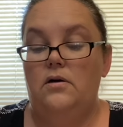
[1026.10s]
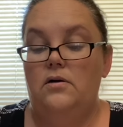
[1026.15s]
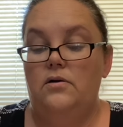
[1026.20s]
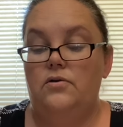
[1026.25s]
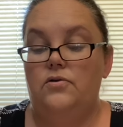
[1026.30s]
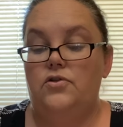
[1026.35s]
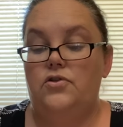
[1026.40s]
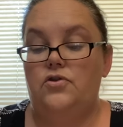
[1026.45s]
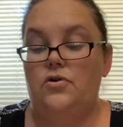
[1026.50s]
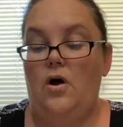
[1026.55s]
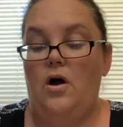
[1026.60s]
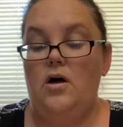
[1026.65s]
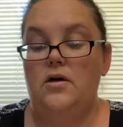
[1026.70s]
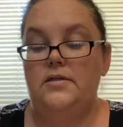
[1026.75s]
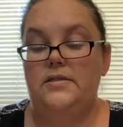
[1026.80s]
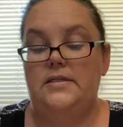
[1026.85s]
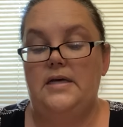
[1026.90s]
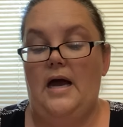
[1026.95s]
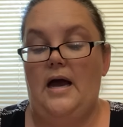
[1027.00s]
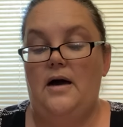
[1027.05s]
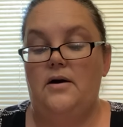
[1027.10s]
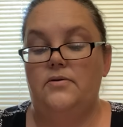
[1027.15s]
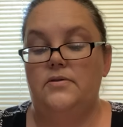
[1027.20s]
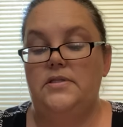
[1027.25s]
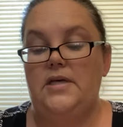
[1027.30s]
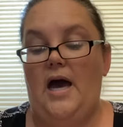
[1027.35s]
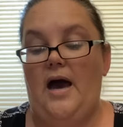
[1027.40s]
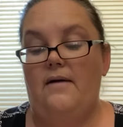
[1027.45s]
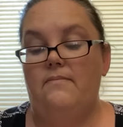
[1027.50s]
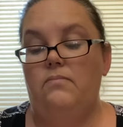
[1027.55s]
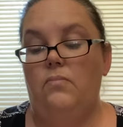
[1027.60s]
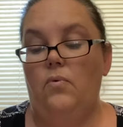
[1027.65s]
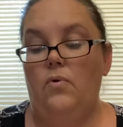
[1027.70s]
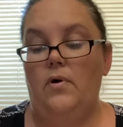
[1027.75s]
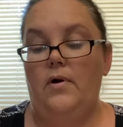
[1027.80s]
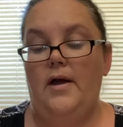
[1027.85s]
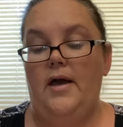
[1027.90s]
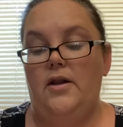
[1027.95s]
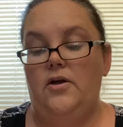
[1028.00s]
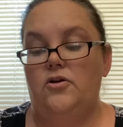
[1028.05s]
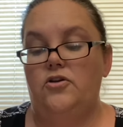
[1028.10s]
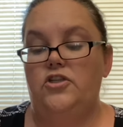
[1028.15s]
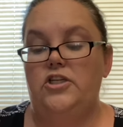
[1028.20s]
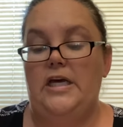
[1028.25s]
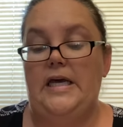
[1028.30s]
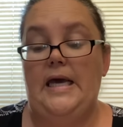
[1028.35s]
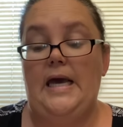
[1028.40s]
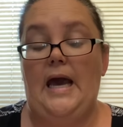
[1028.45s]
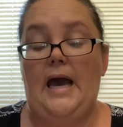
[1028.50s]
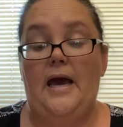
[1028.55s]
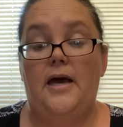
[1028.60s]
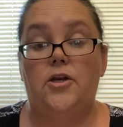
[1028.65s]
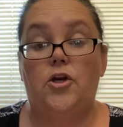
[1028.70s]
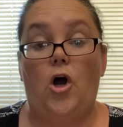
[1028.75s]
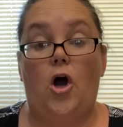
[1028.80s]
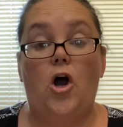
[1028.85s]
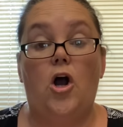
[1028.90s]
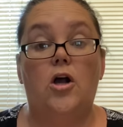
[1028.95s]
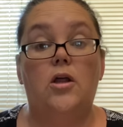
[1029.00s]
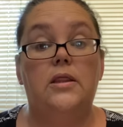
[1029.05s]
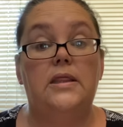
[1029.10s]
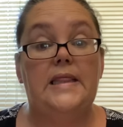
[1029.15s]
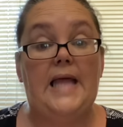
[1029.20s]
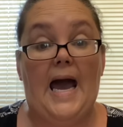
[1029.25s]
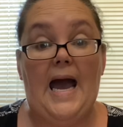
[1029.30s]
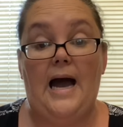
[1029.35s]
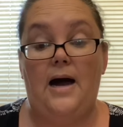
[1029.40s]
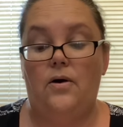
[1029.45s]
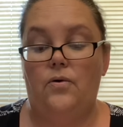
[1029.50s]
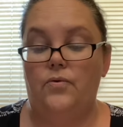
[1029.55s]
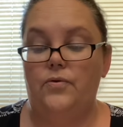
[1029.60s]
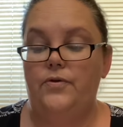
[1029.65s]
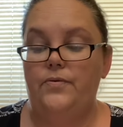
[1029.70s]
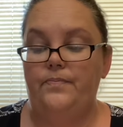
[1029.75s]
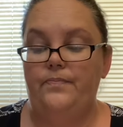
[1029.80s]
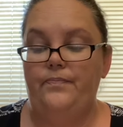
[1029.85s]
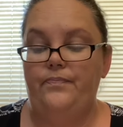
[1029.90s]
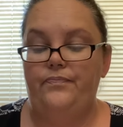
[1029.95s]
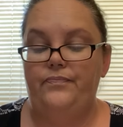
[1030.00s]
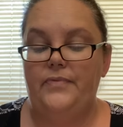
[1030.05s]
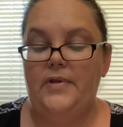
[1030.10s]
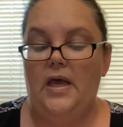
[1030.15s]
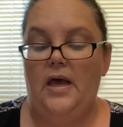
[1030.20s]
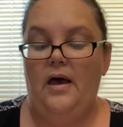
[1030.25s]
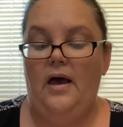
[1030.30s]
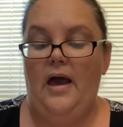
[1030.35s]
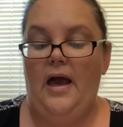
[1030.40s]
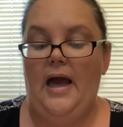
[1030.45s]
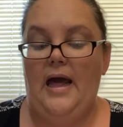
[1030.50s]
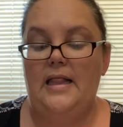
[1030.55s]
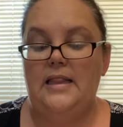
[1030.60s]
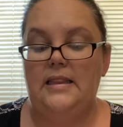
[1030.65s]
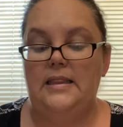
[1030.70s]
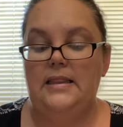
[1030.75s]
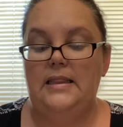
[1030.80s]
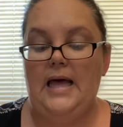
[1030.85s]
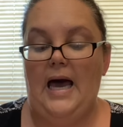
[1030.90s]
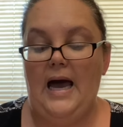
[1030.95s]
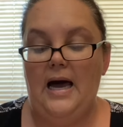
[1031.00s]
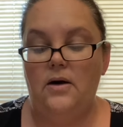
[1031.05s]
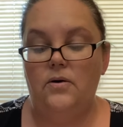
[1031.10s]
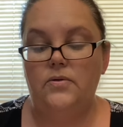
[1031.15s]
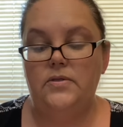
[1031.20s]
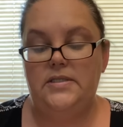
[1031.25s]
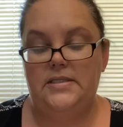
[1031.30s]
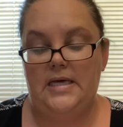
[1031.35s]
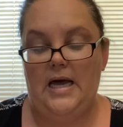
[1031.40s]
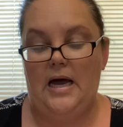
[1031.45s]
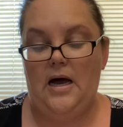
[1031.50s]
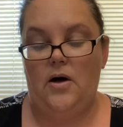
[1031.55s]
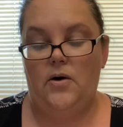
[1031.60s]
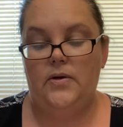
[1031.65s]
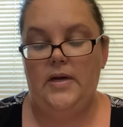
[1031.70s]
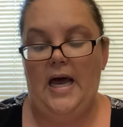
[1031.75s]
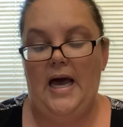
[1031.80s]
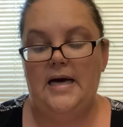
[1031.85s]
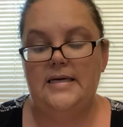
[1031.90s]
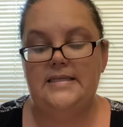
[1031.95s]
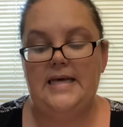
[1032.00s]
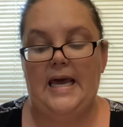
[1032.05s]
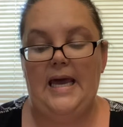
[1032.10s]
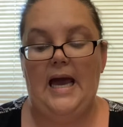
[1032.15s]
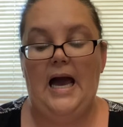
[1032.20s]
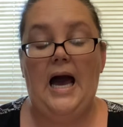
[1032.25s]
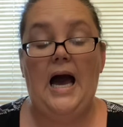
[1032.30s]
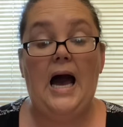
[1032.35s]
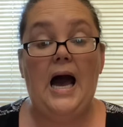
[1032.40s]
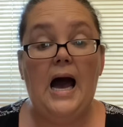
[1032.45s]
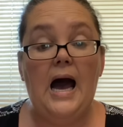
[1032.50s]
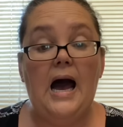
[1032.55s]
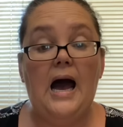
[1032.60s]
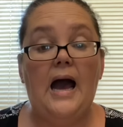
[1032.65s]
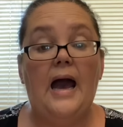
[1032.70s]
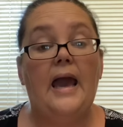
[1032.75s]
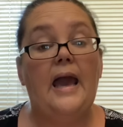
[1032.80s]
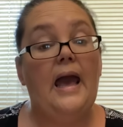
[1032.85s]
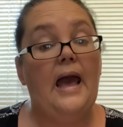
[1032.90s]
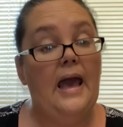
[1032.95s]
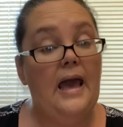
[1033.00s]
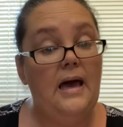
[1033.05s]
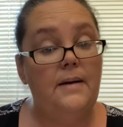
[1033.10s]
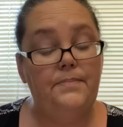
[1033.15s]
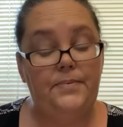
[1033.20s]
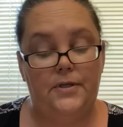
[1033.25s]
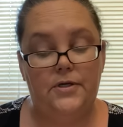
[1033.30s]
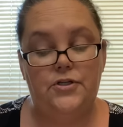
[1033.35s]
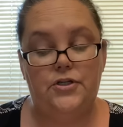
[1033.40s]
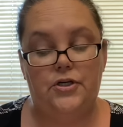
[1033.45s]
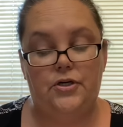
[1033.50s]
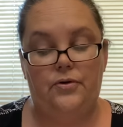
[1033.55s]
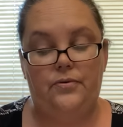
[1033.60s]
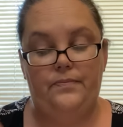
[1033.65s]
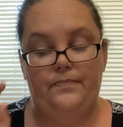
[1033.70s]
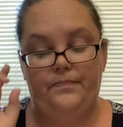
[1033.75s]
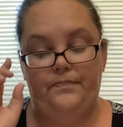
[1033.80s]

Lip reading: Strong sounds have more energy and are loud. A loud sound has a high amplitude.